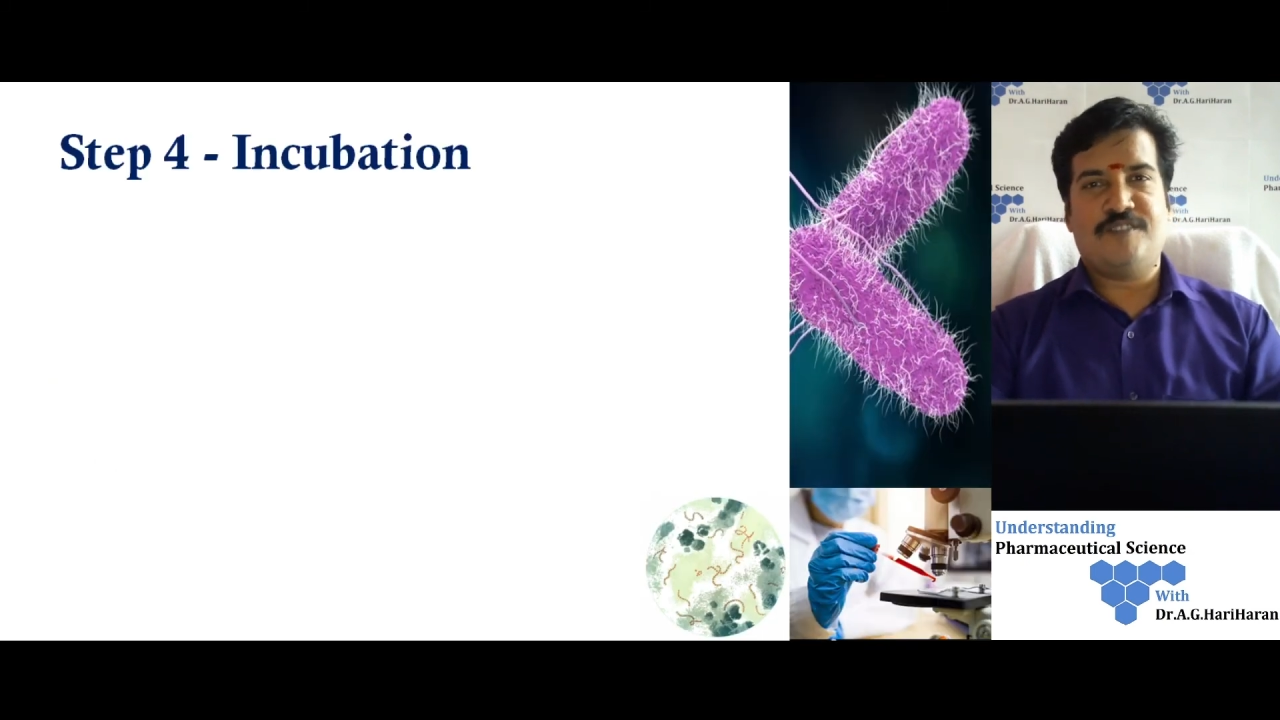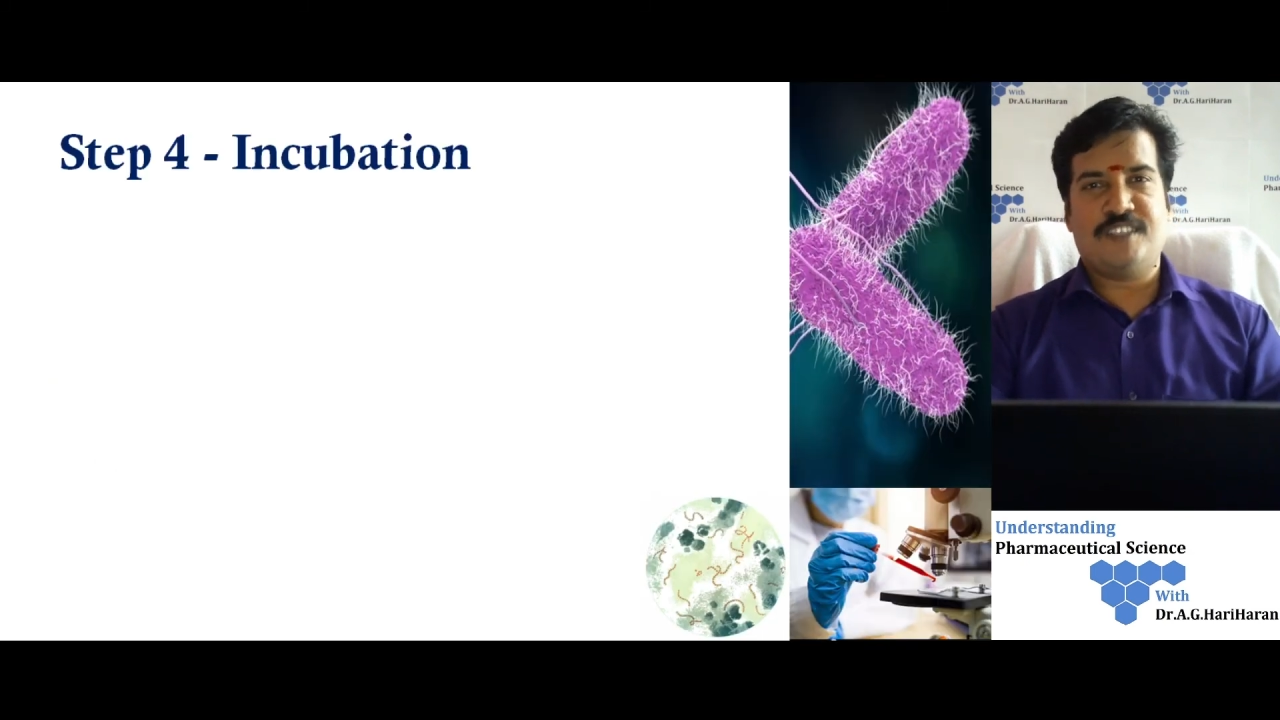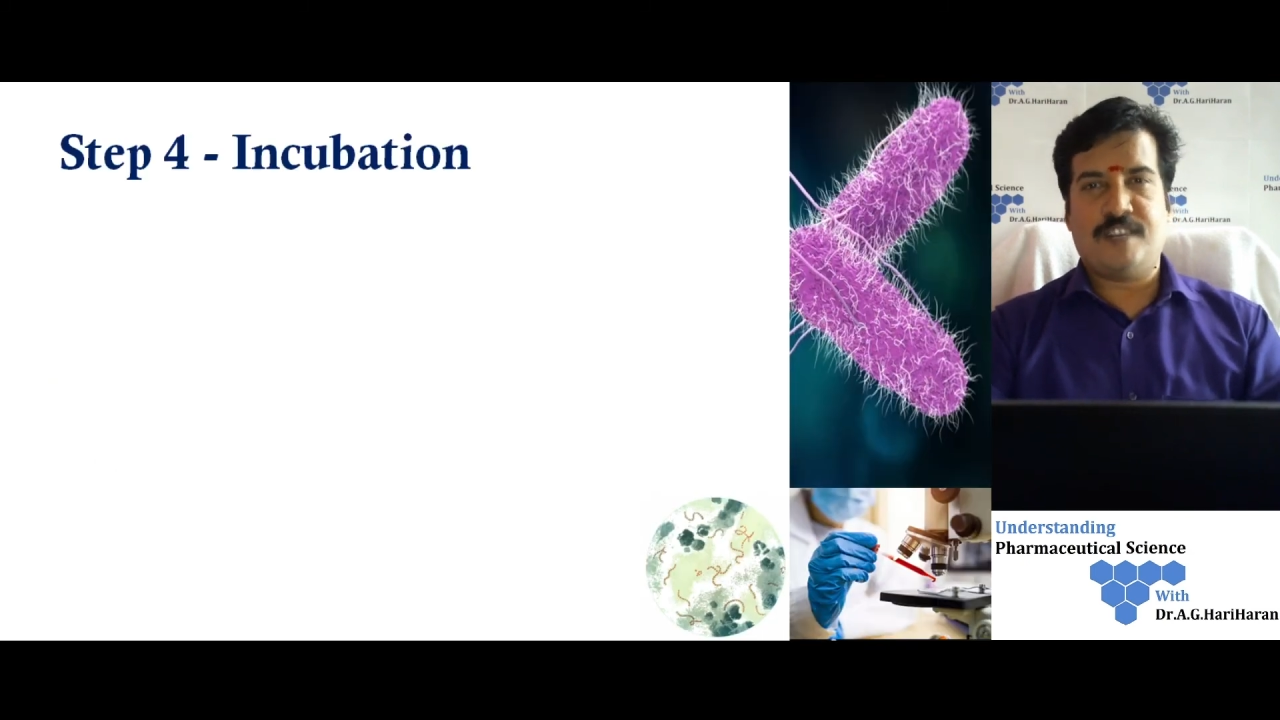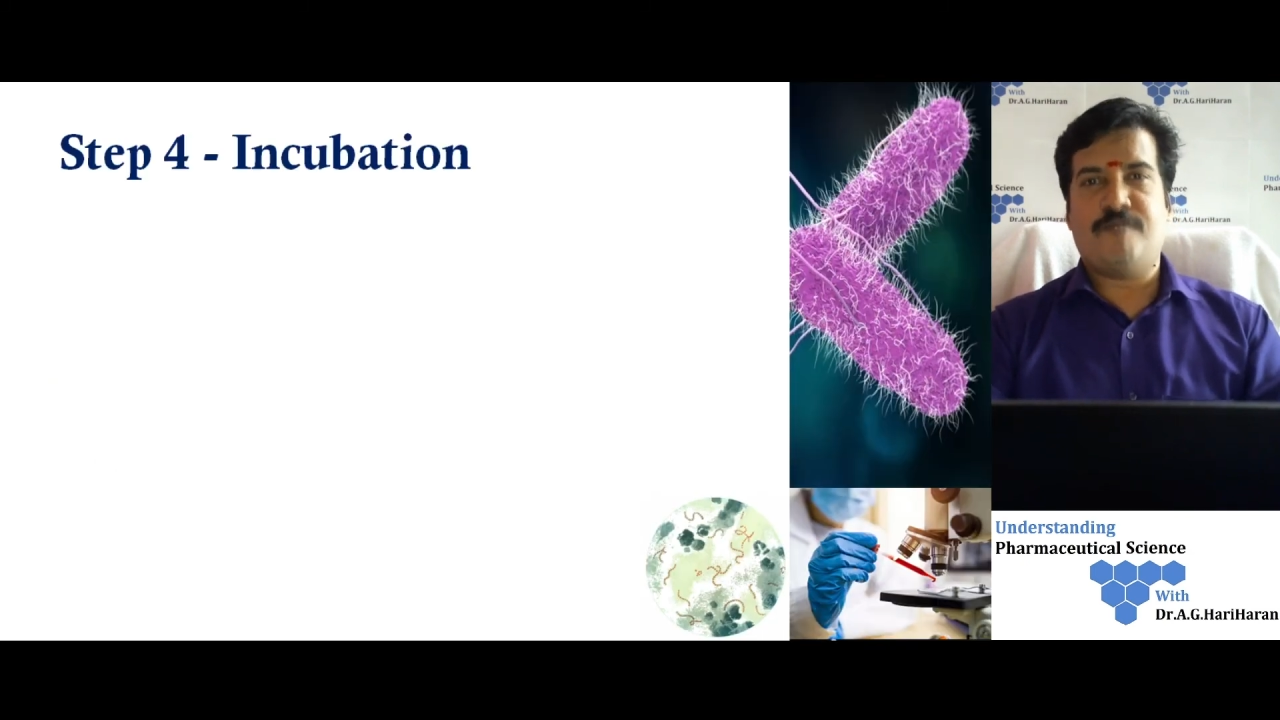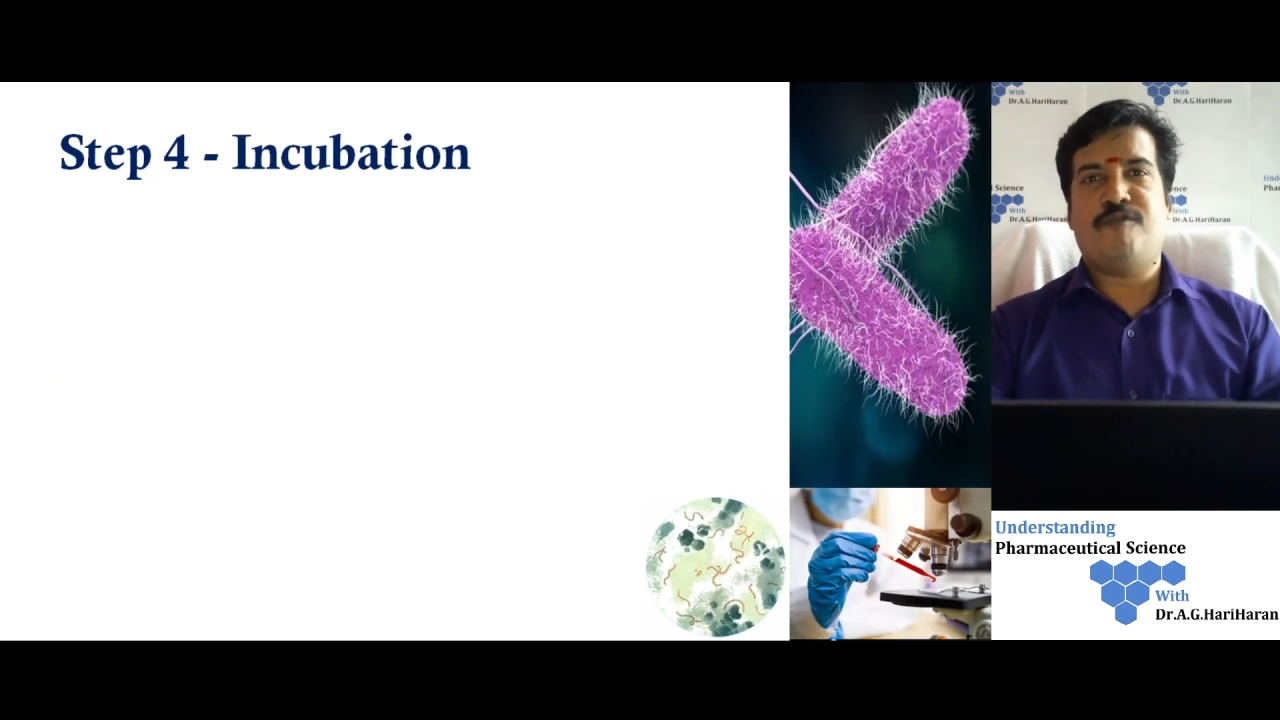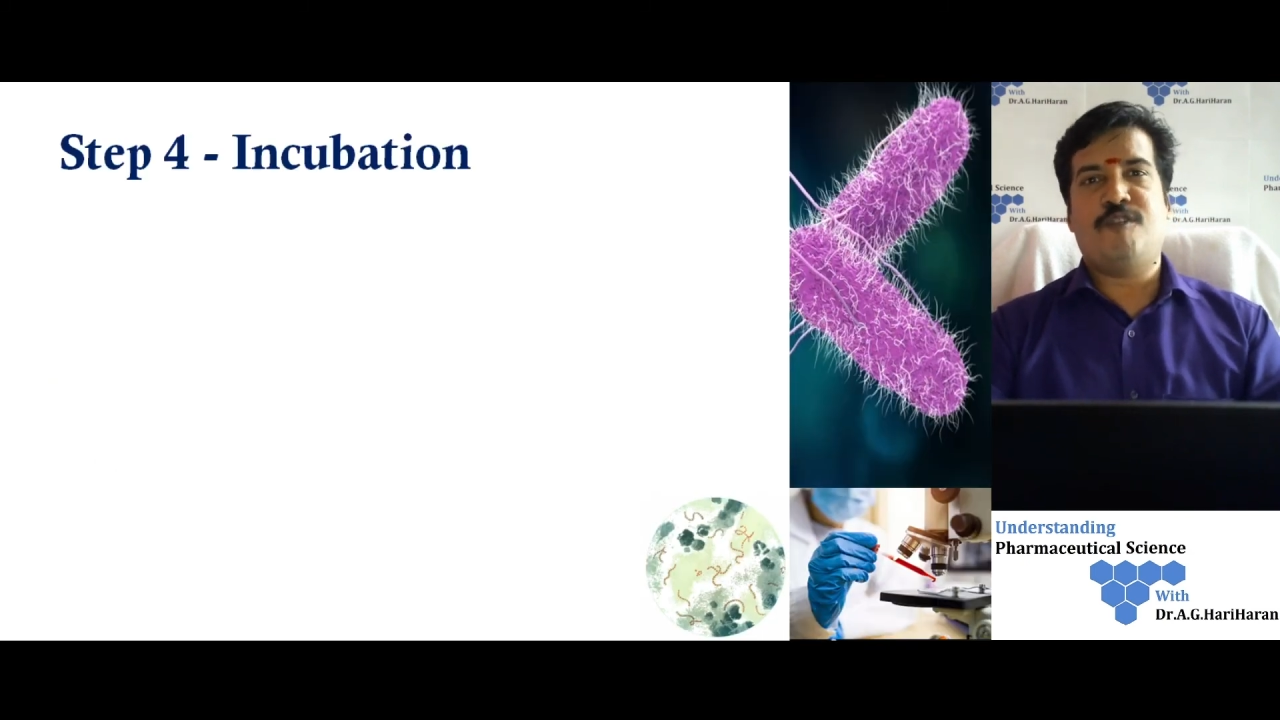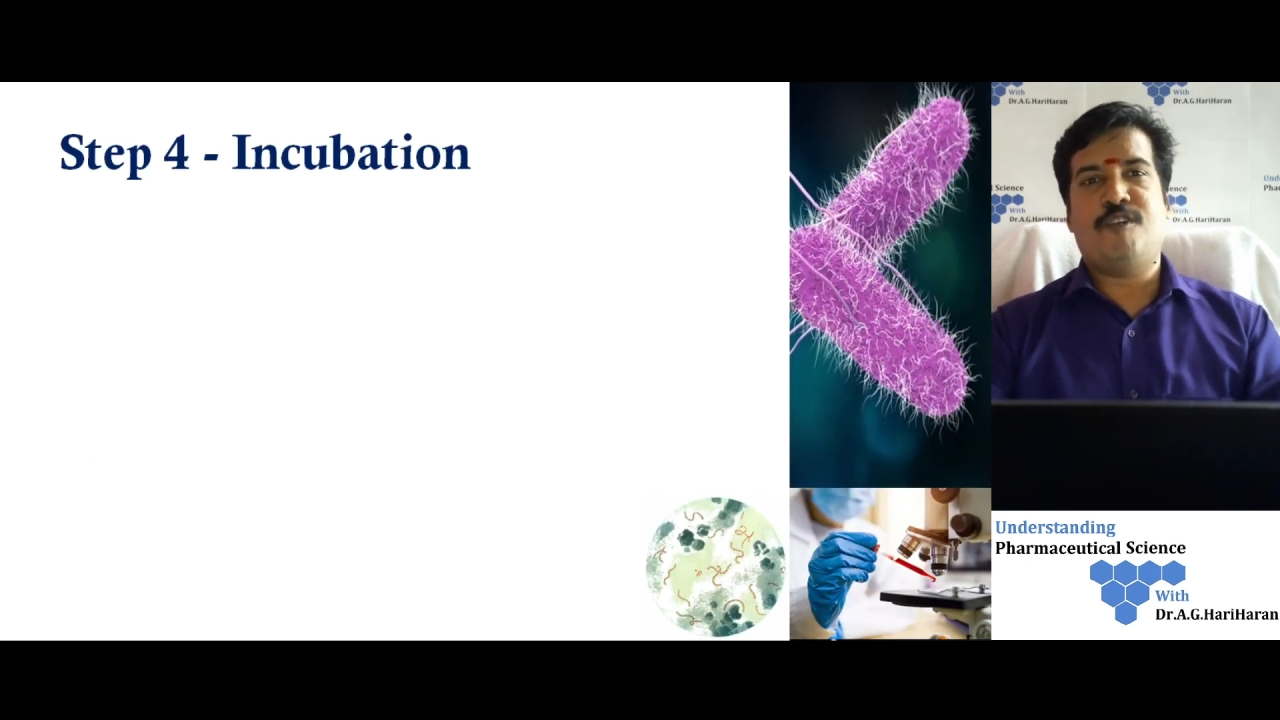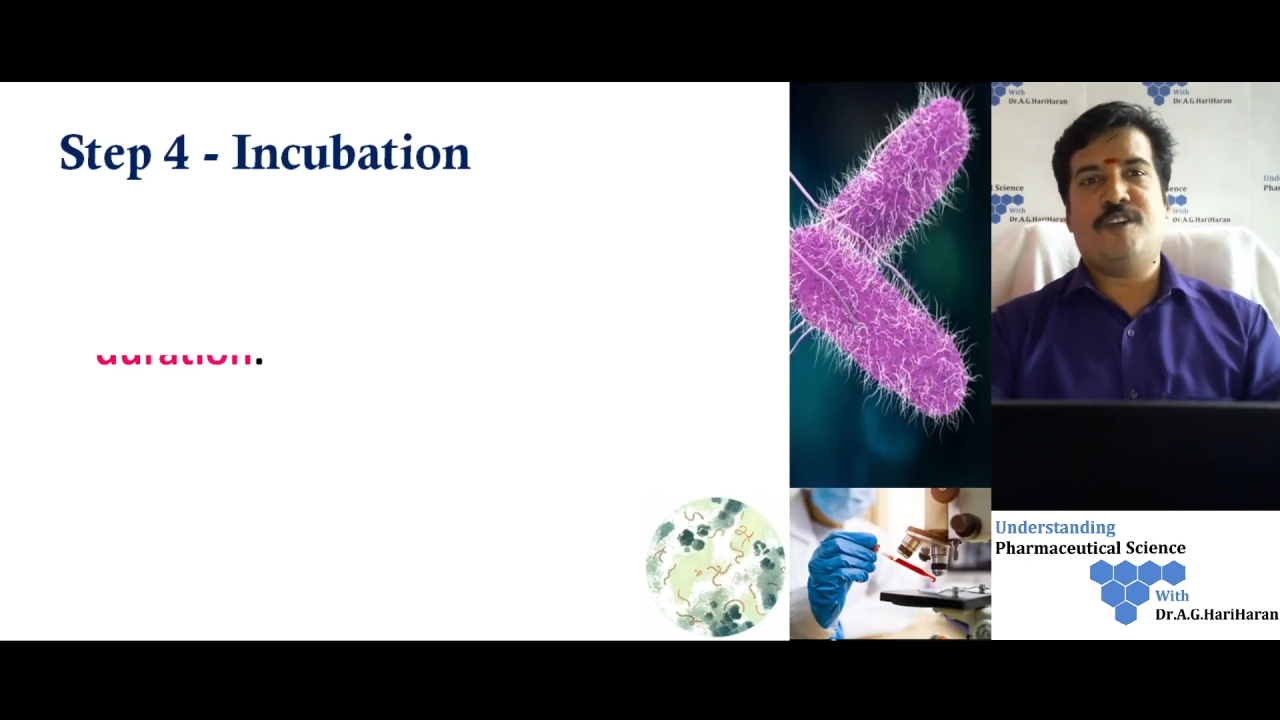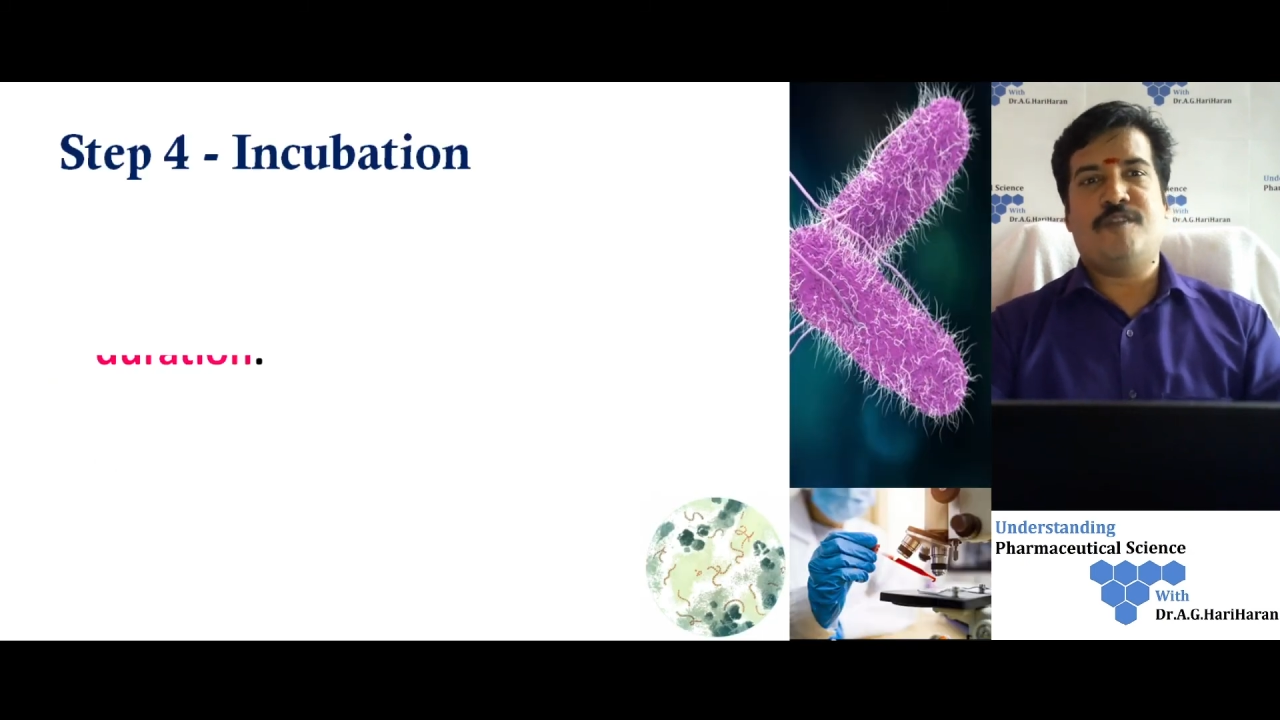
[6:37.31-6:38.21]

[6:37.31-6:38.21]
step 4,